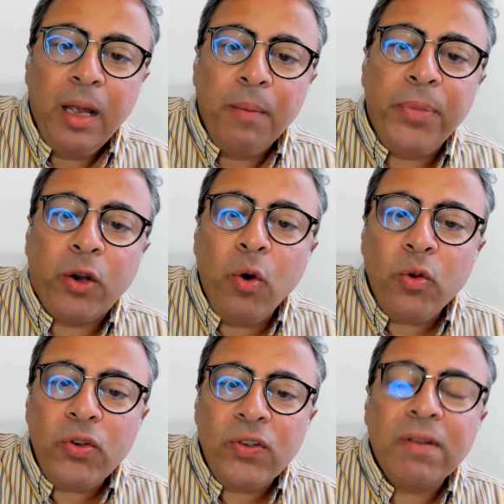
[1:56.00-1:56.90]

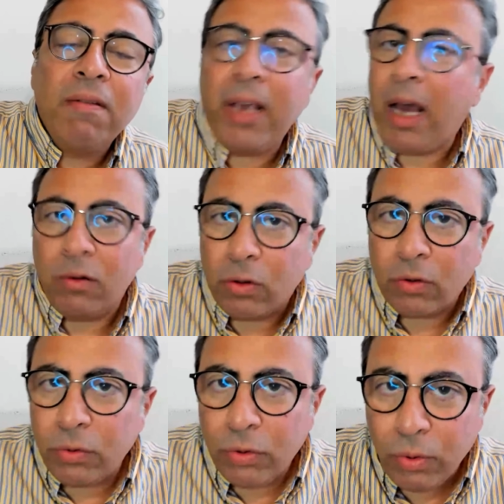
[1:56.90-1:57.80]
because they are not
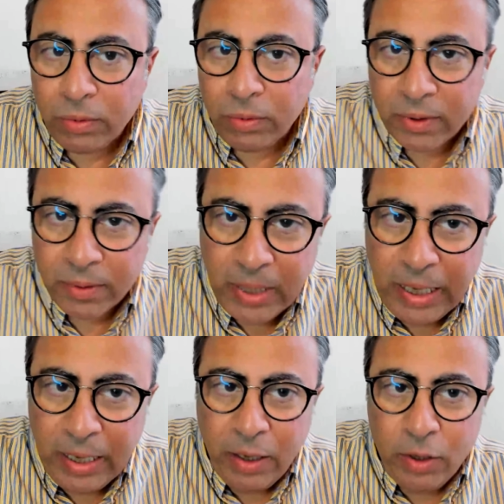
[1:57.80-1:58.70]
controlled.
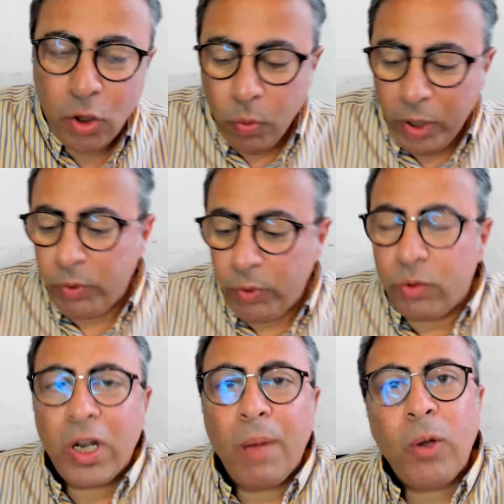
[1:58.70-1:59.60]
So when we
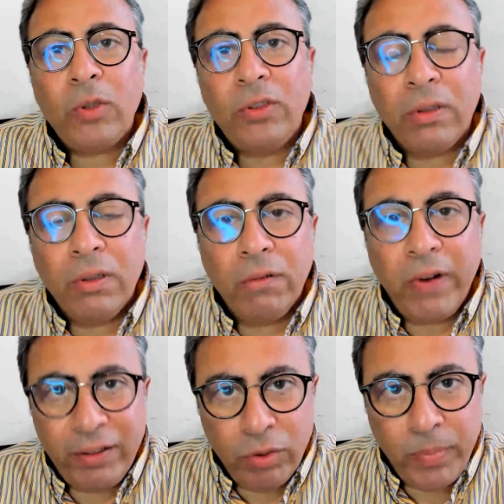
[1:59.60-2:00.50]
talk about
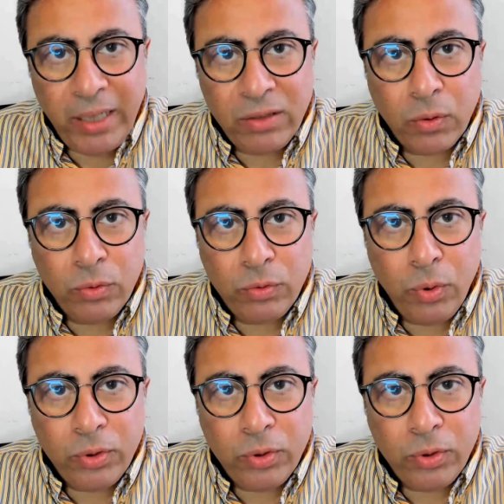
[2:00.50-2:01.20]
randomized controlled